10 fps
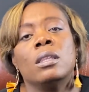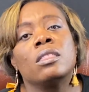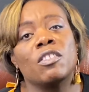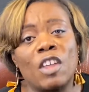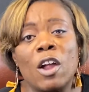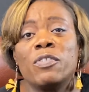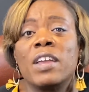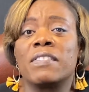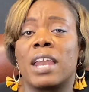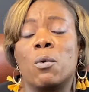The third
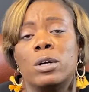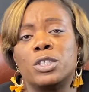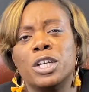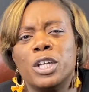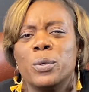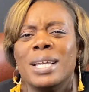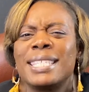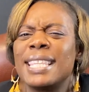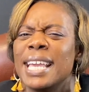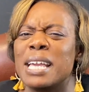thing that I want you to do is
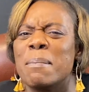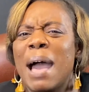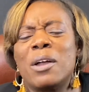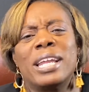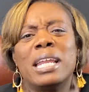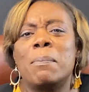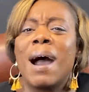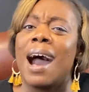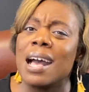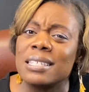think about any
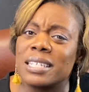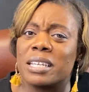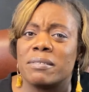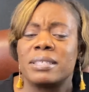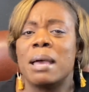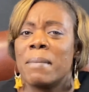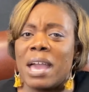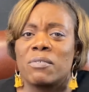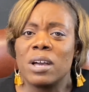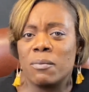positives that may
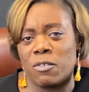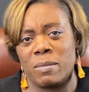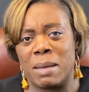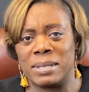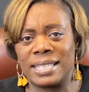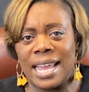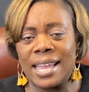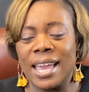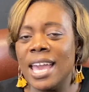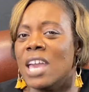have come from that
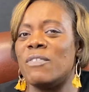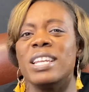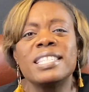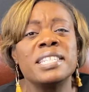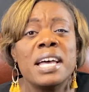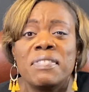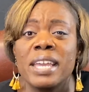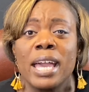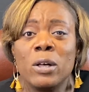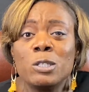mistake. If it is
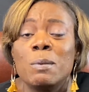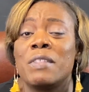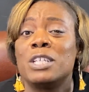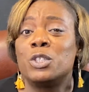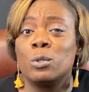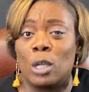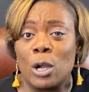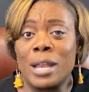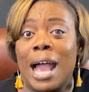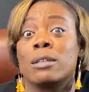nothing else but that you
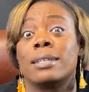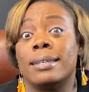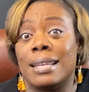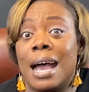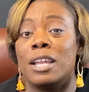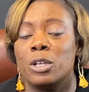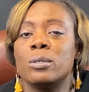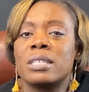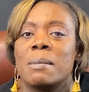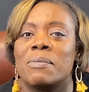learn how to not do
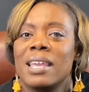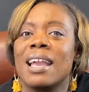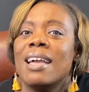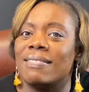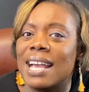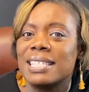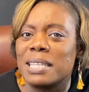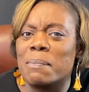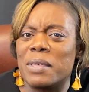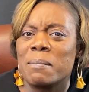something, that's
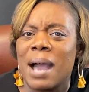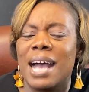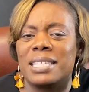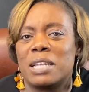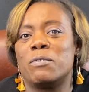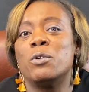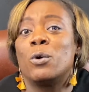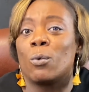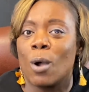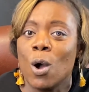something positive. You
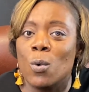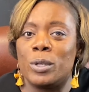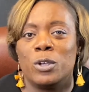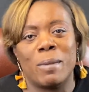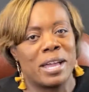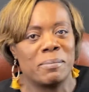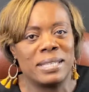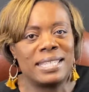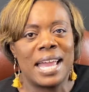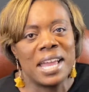grow when you make a
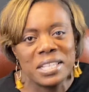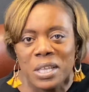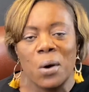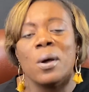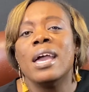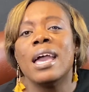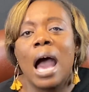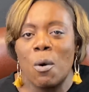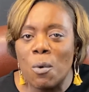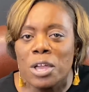mistake. So
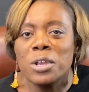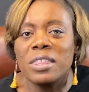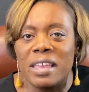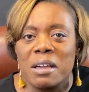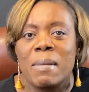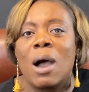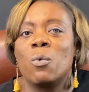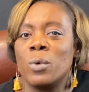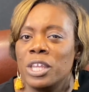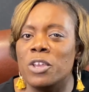I want you to think about
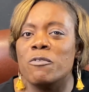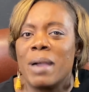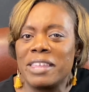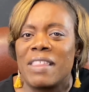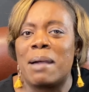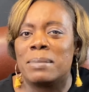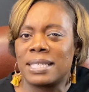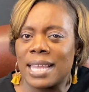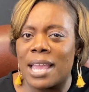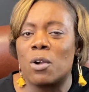when you've made that
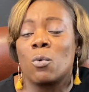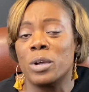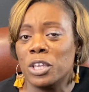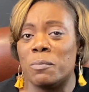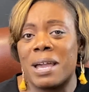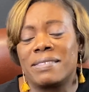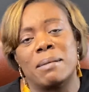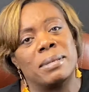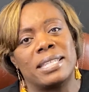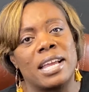mistake or when you make
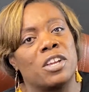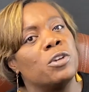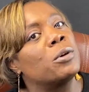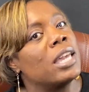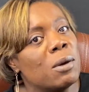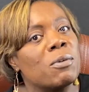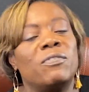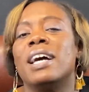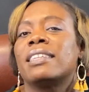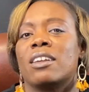that mistake and you keep
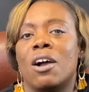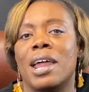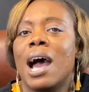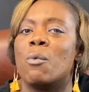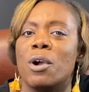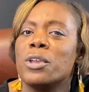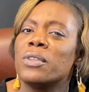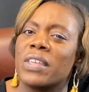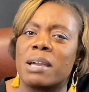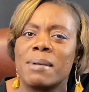reflecting on it, I want you to
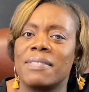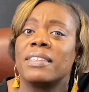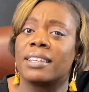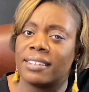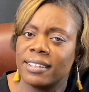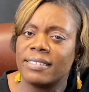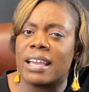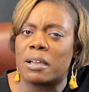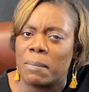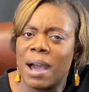think about the good
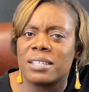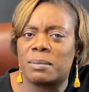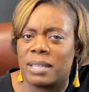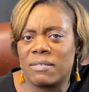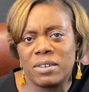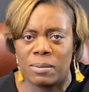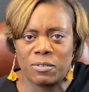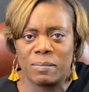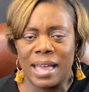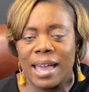that could possibly have come
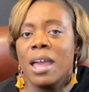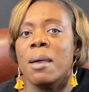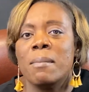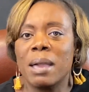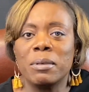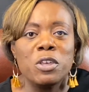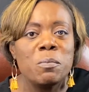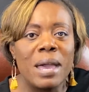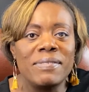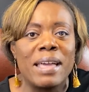from that. Maybe you
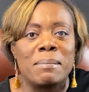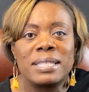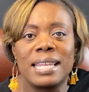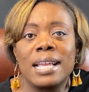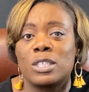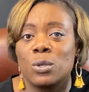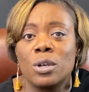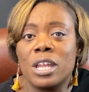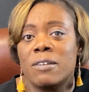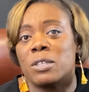made that mistake soon
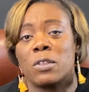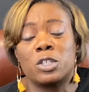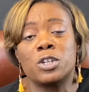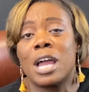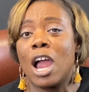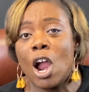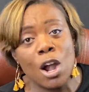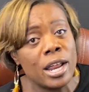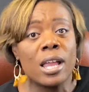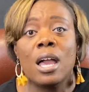enough so that you're not
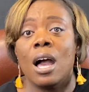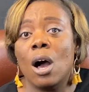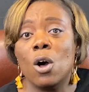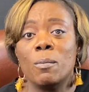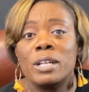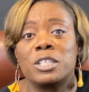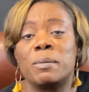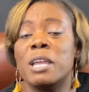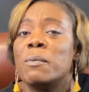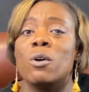hurting a whole bunch of
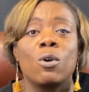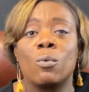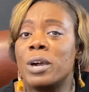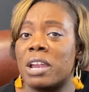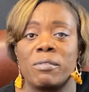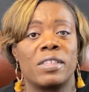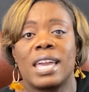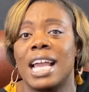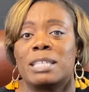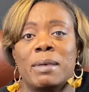people or whatever the
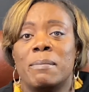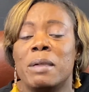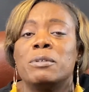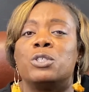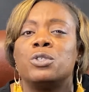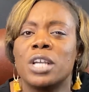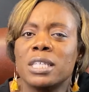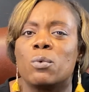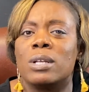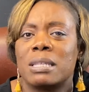case may be, but you
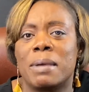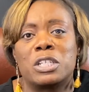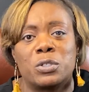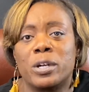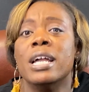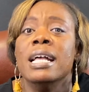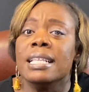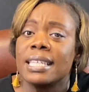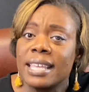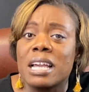just want to make sure
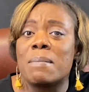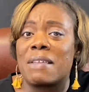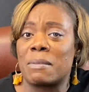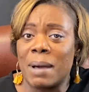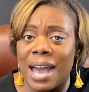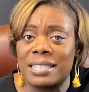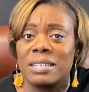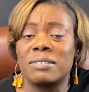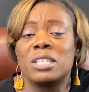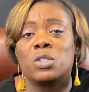to think about the
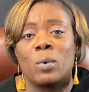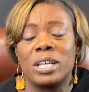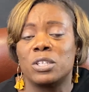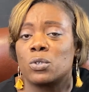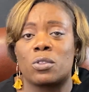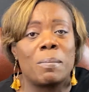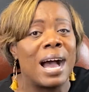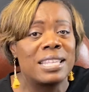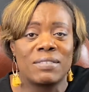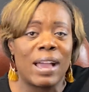positive situations or the
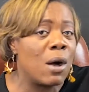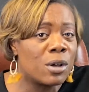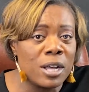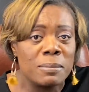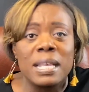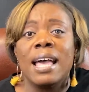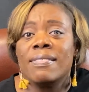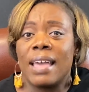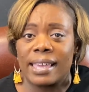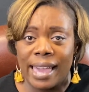positive outcomes
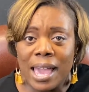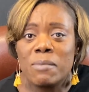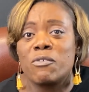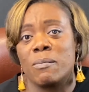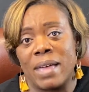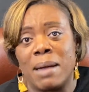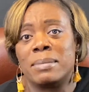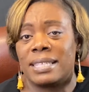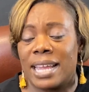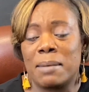that came from that
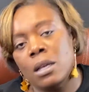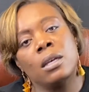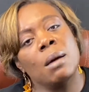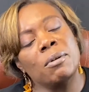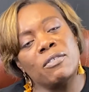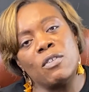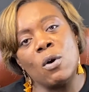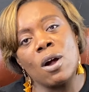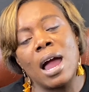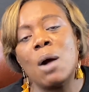mistake. Number
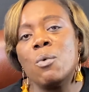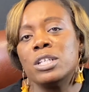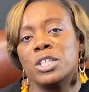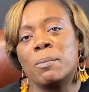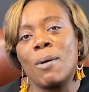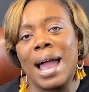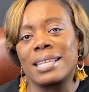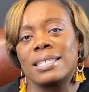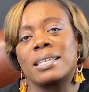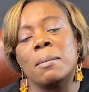four, I want you to
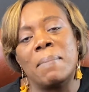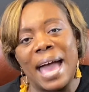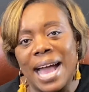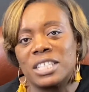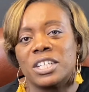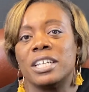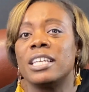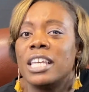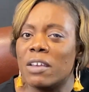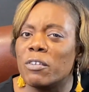practice compassion.
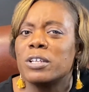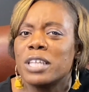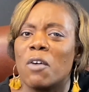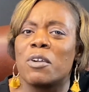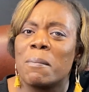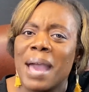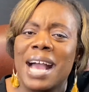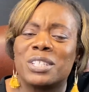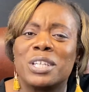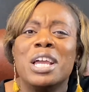Give yourself
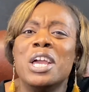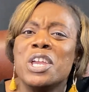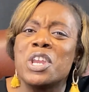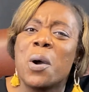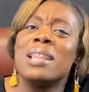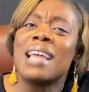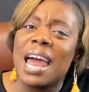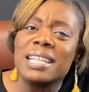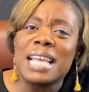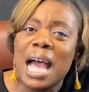compassion. You know, a
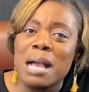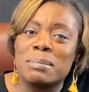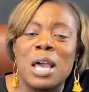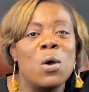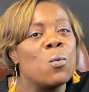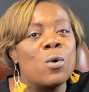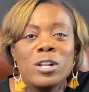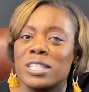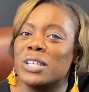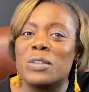lot of times we're still